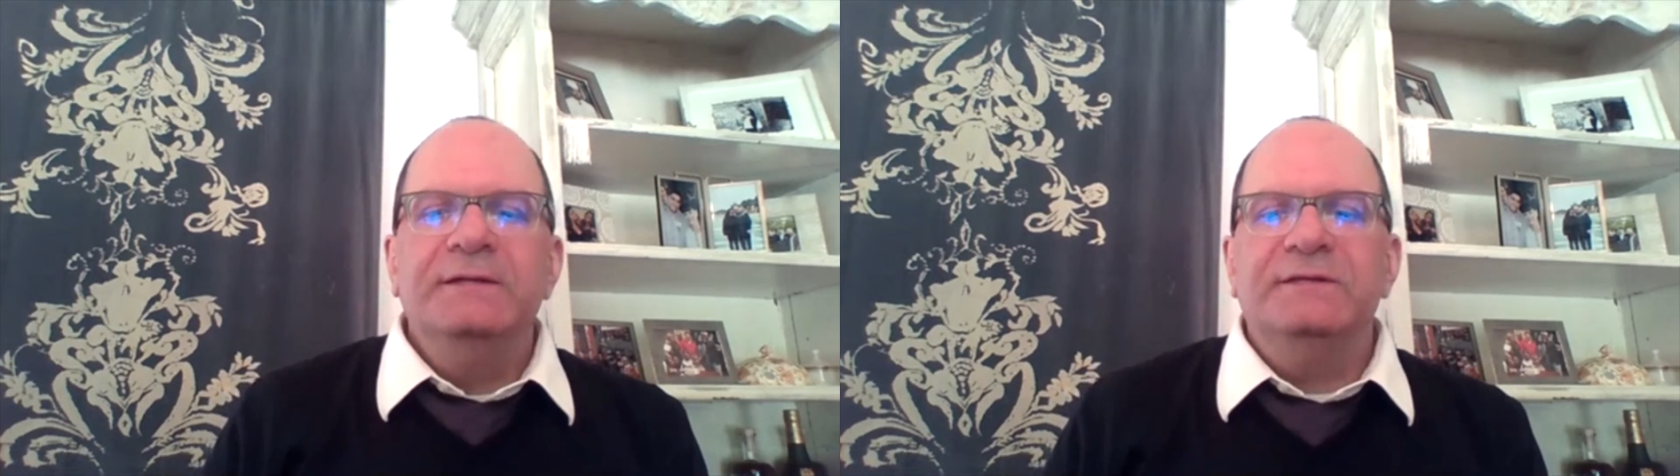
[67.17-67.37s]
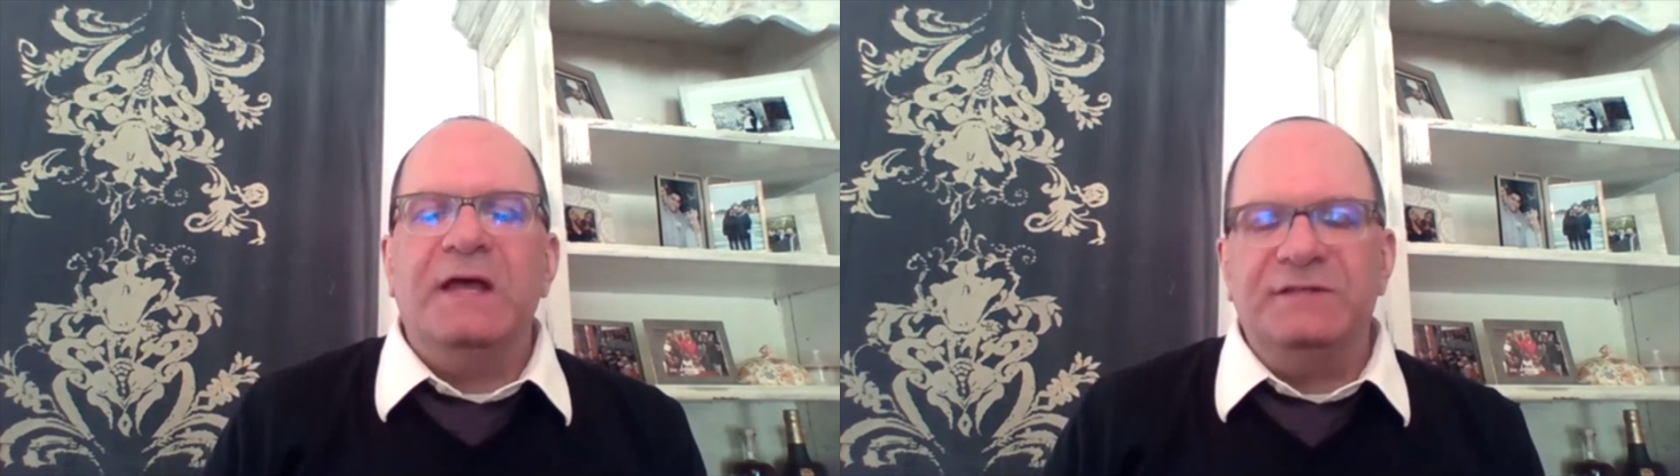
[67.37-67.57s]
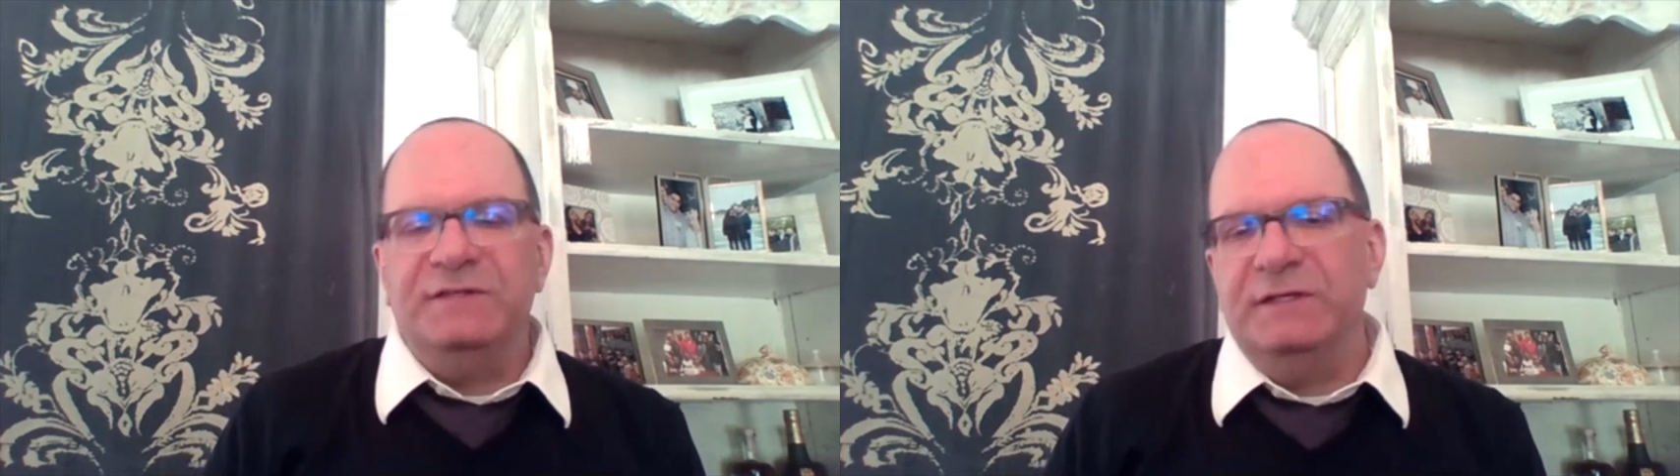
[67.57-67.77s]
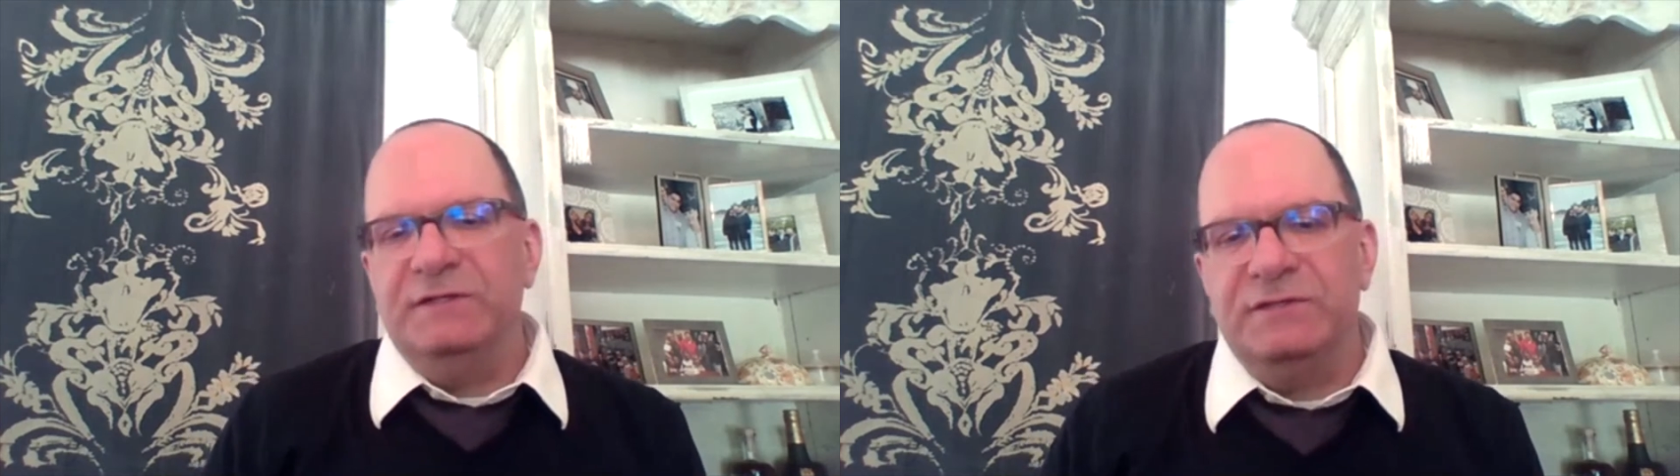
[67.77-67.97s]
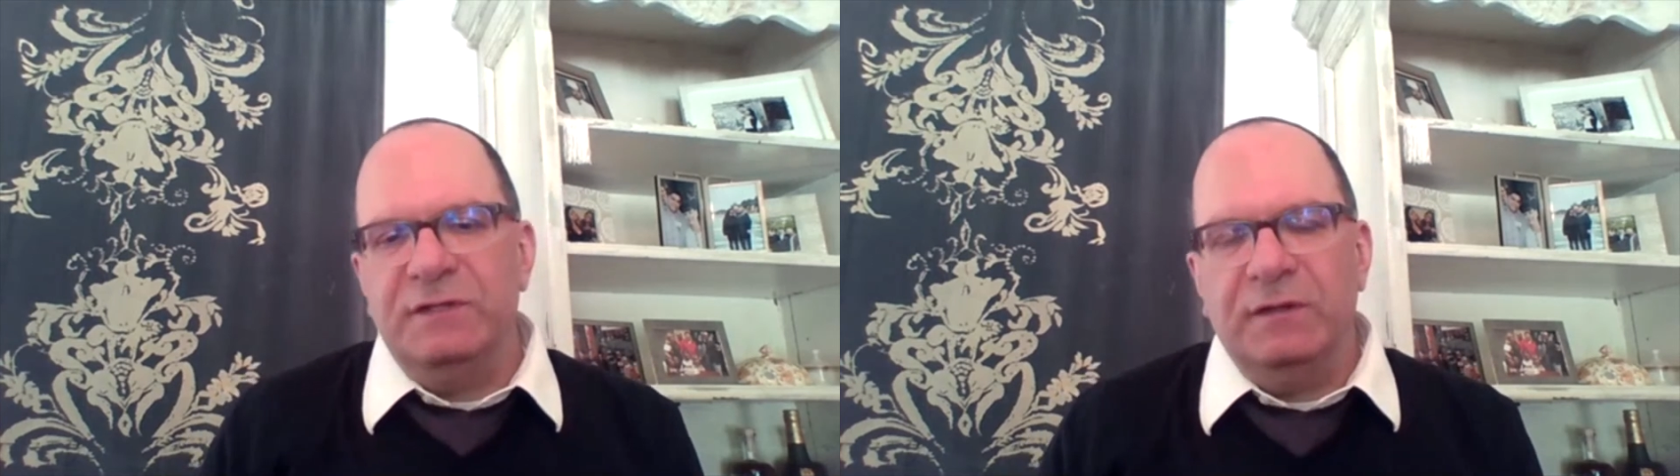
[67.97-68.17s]
Testing
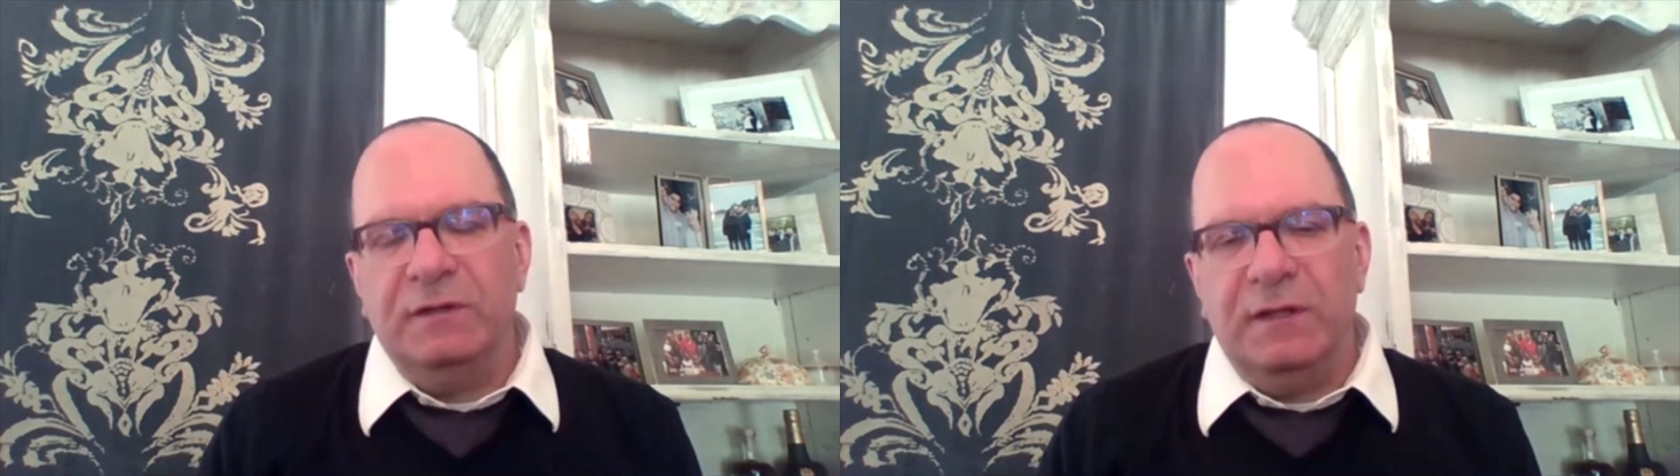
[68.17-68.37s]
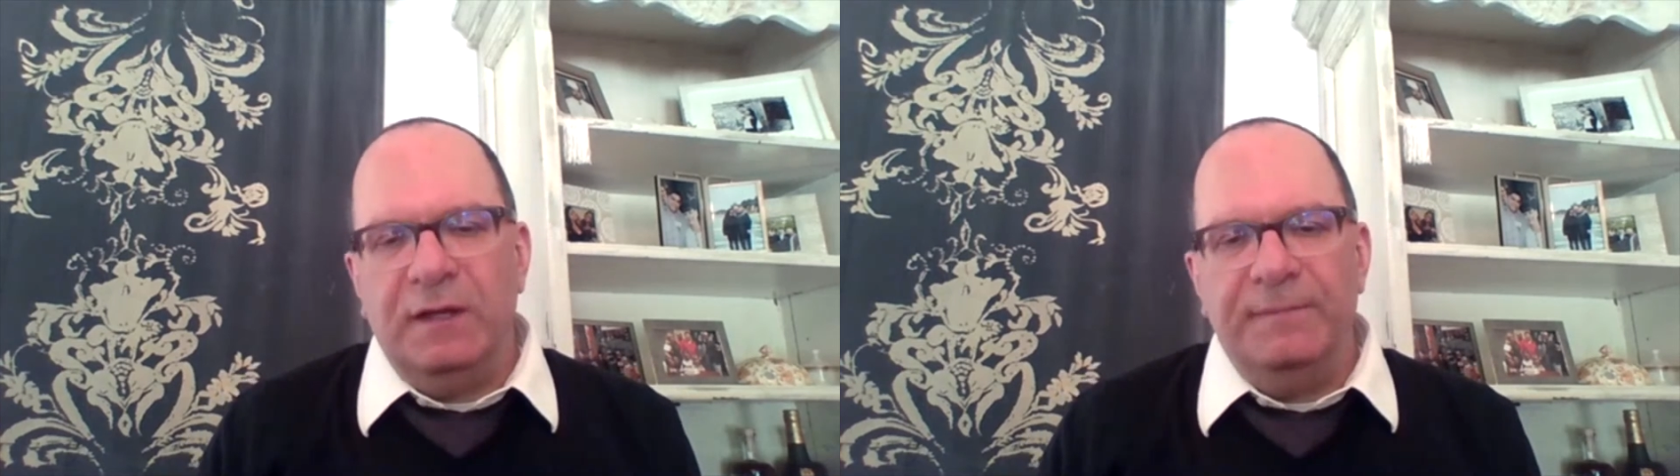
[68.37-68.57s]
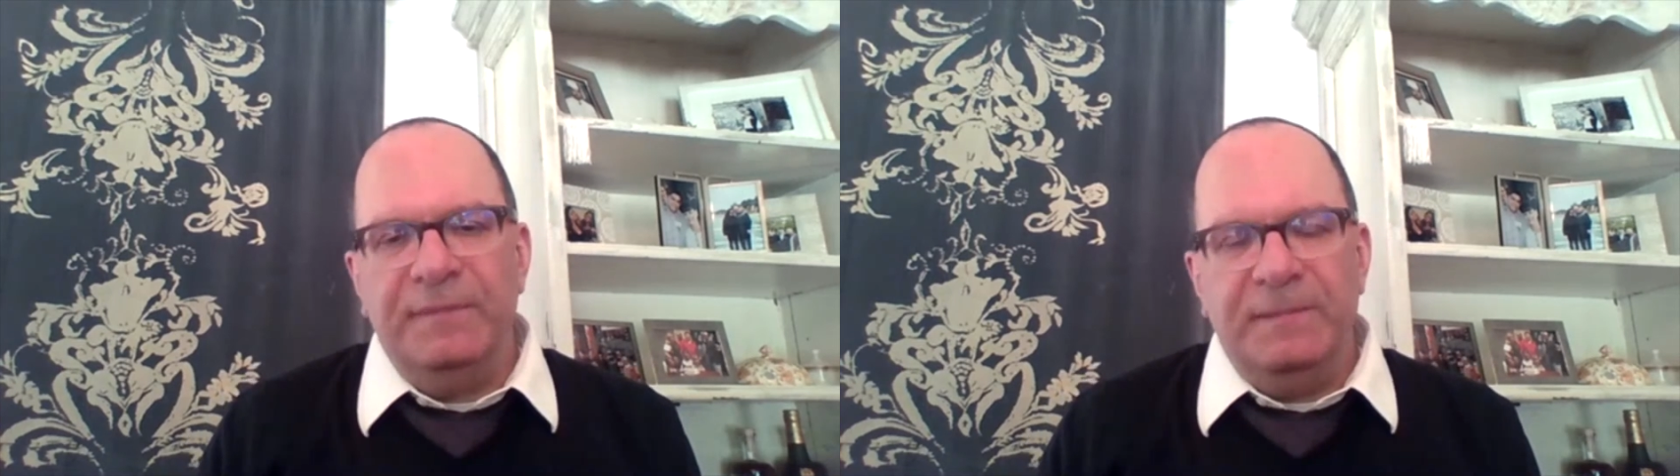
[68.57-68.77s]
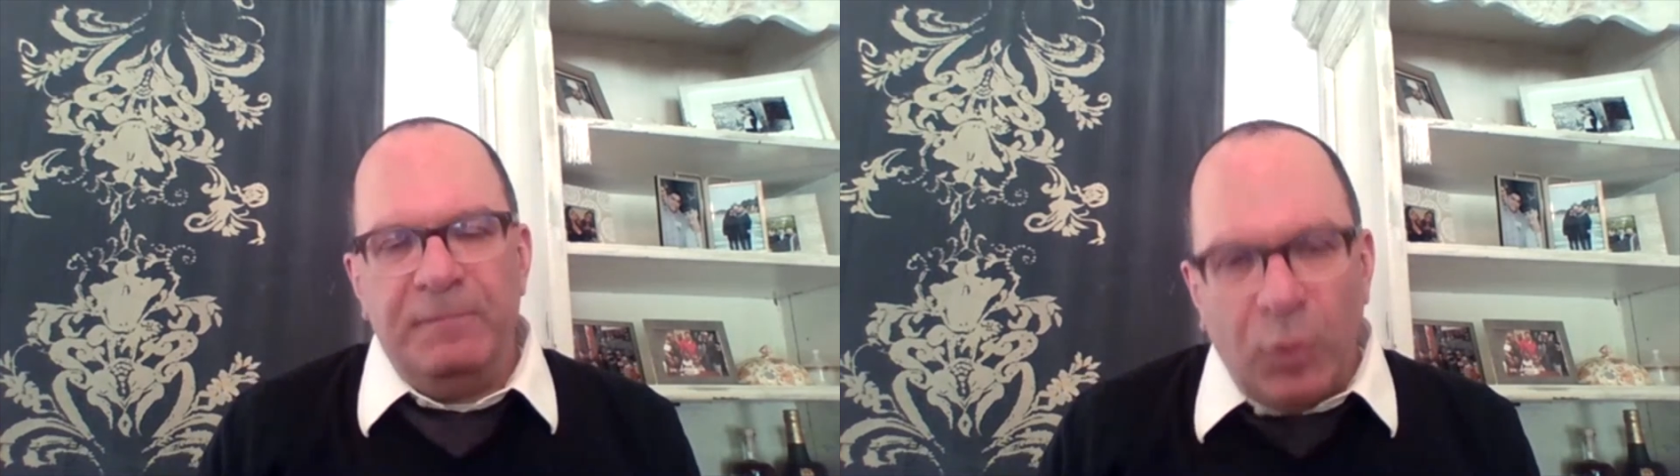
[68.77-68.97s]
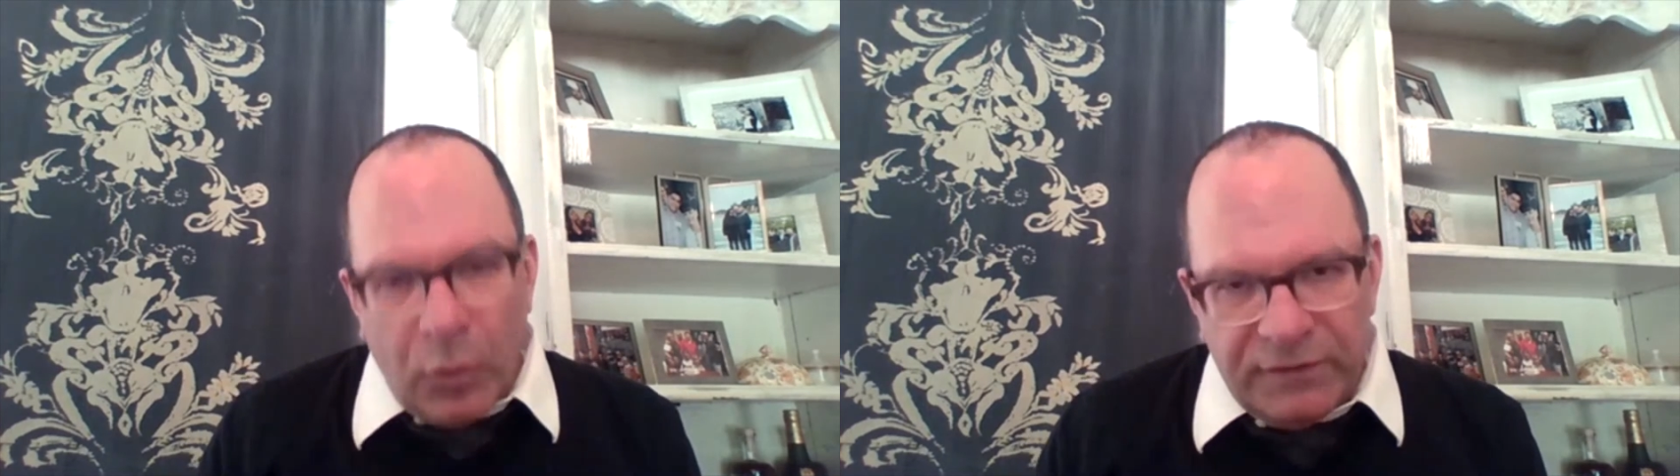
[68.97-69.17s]
is still
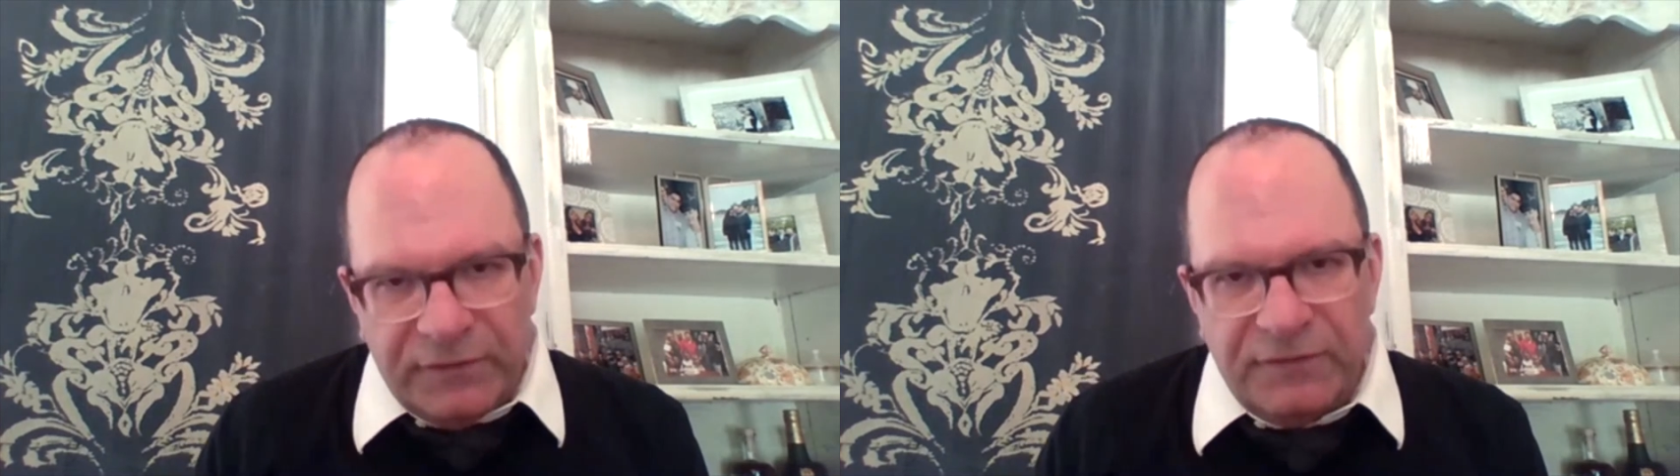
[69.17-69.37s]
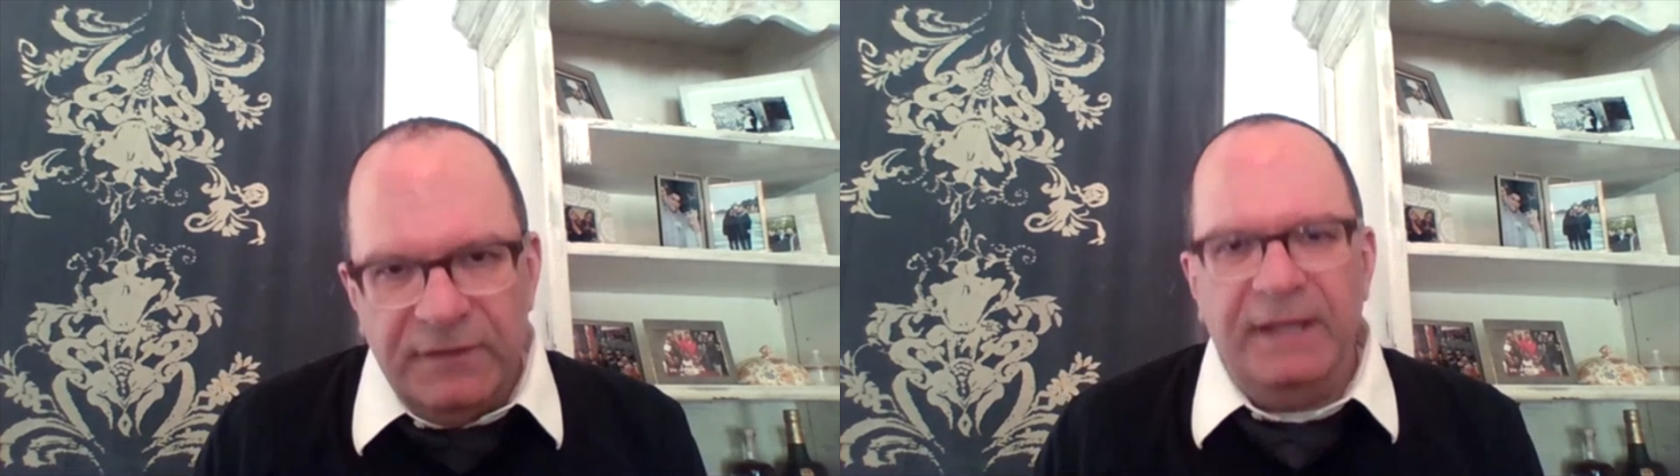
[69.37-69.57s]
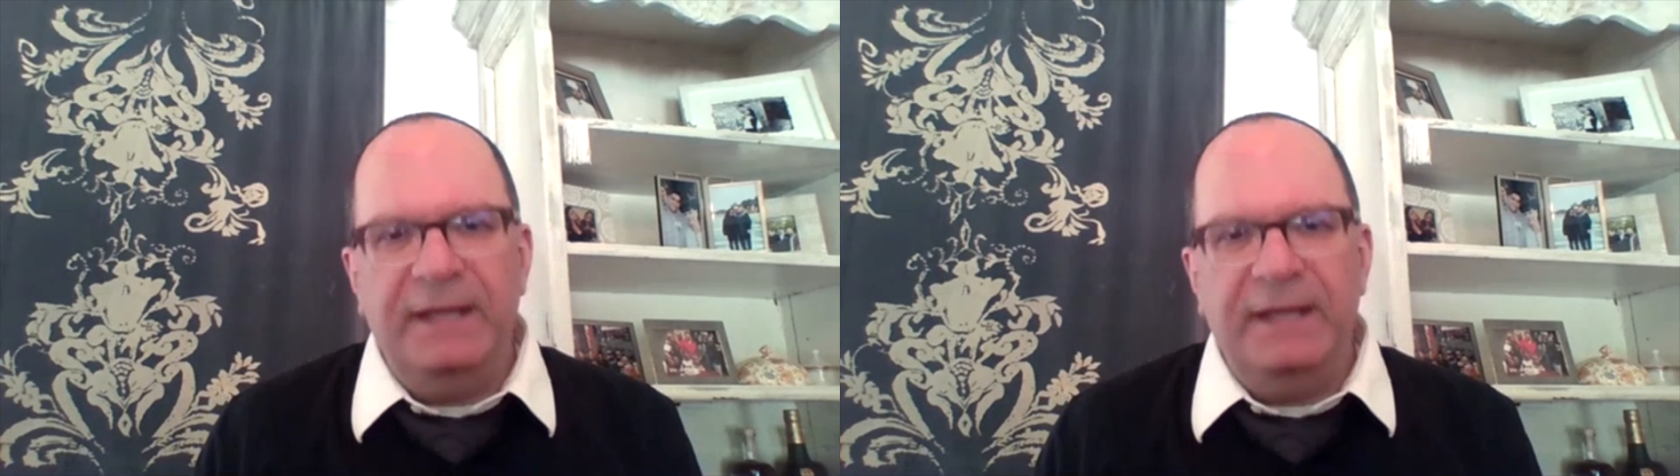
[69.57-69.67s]
important,